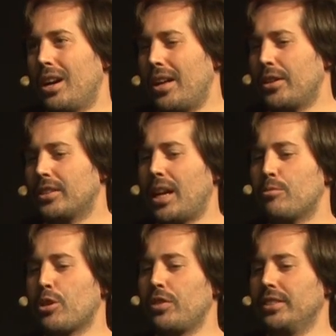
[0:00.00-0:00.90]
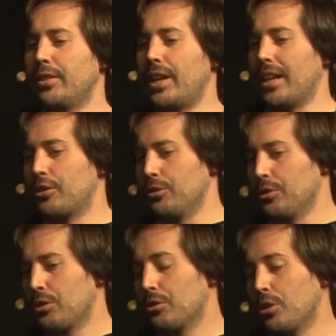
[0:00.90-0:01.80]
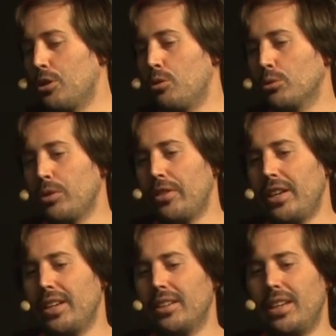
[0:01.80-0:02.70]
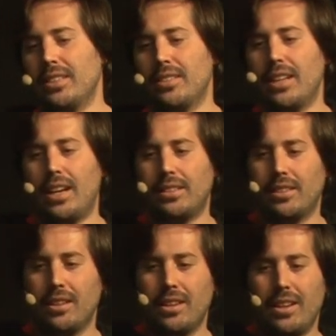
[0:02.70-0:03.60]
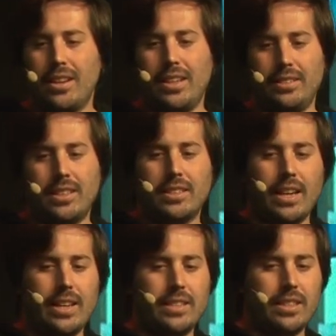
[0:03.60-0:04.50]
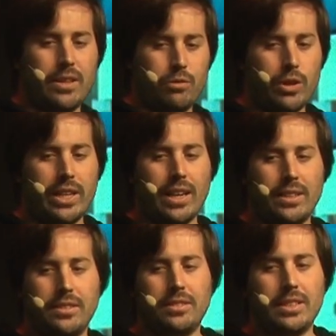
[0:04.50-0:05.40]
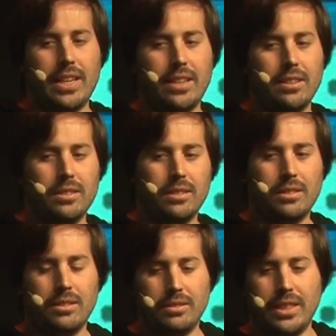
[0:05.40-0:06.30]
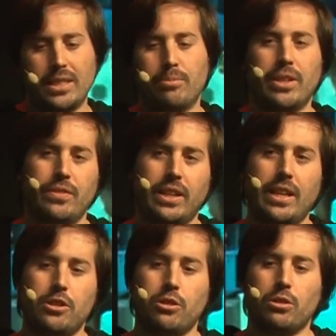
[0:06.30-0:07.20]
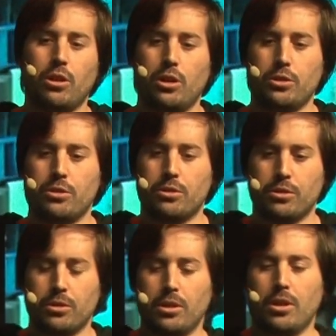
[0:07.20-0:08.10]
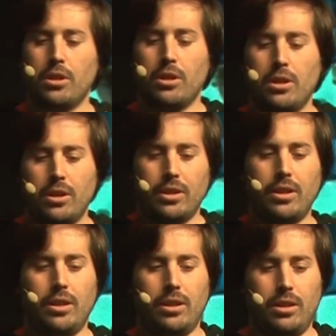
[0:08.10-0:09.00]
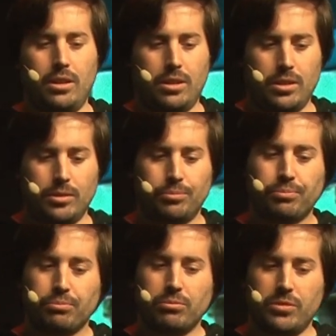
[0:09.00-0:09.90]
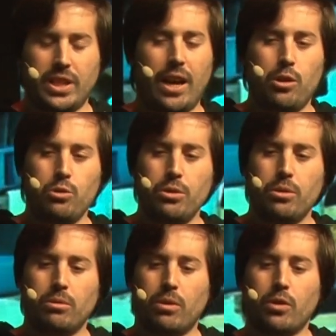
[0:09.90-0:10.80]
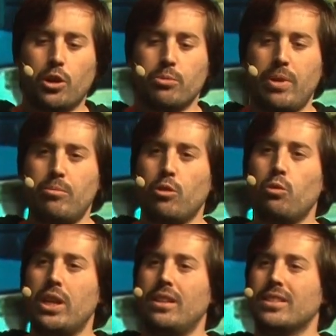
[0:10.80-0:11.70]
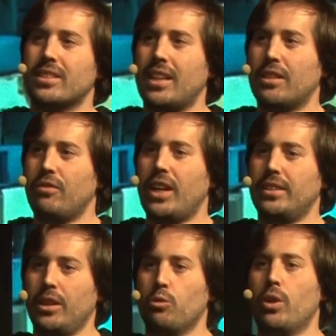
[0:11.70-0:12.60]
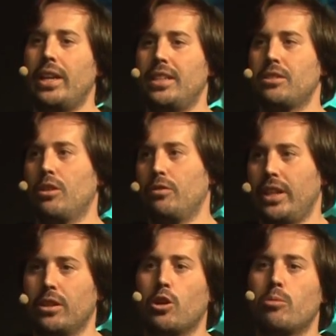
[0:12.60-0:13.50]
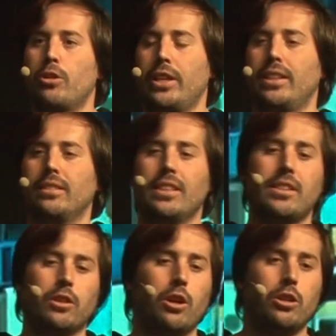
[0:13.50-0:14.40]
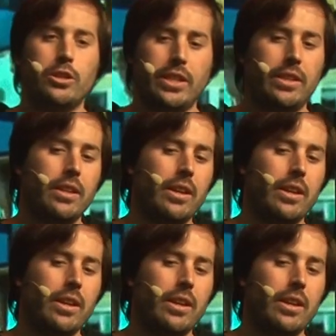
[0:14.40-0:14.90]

other types of interactions. So what we think is that in this case, if we can take these verification costs down, of course, people will start finding ways of incorporating this technology